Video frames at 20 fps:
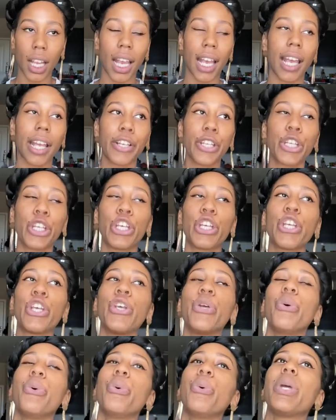And
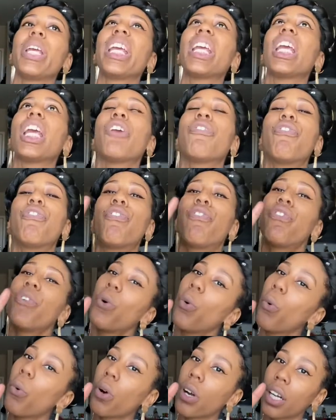
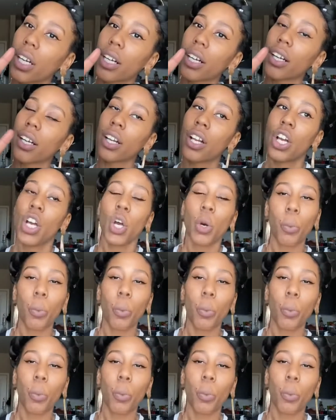QE4,